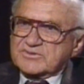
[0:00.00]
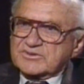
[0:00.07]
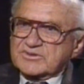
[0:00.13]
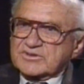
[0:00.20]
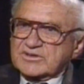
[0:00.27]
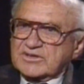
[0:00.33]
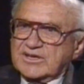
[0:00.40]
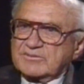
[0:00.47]
of the
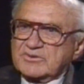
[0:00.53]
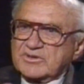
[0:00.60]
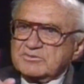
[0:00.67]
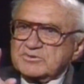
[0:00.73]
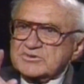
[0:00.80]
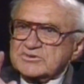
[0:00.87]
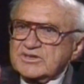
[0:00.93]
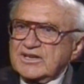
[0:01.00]
time, that it
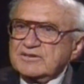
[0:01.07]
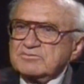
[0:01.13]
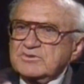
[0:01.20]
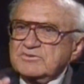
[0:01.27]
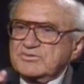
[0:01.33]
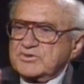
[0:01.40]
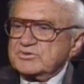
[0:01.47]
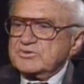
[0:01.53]
was not
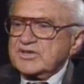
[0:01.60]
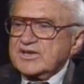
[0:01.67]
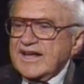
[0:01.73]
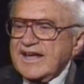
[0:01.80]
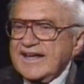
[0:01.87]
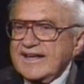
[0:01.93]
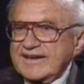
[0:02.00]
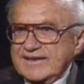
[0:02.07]
reviewed in
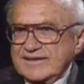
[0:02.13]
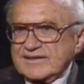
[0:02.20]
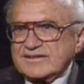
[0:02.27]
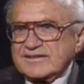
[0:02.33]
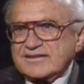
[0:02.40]
any